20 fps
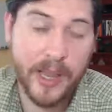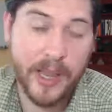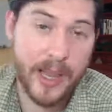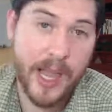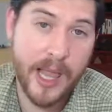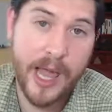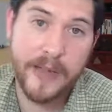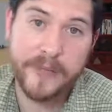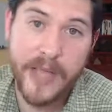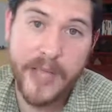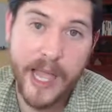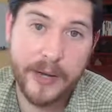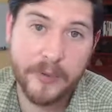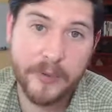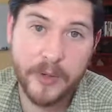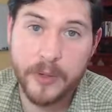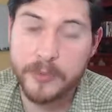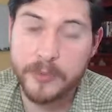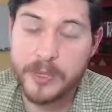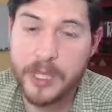a lot of ad
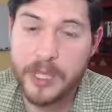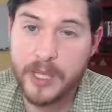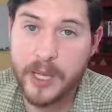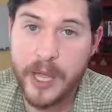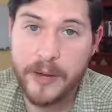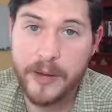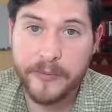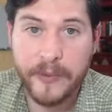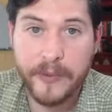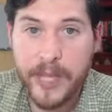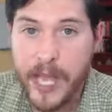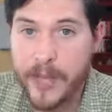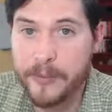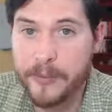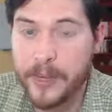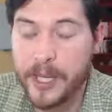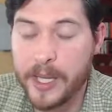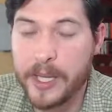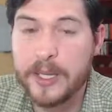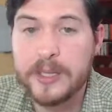groups and a lot of
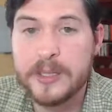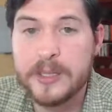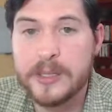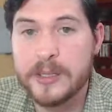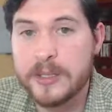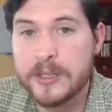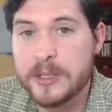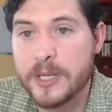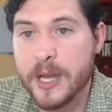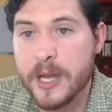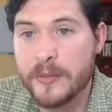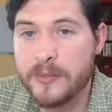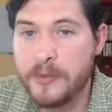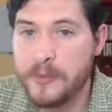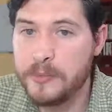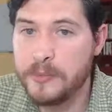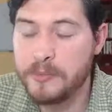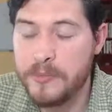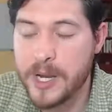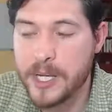campaigns and stuff
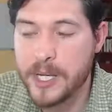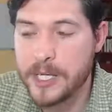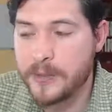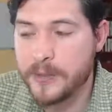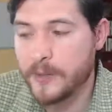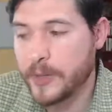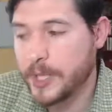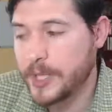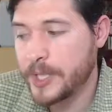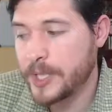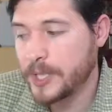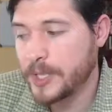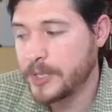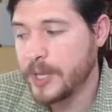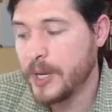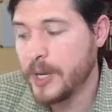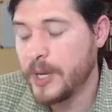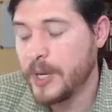in many different niches.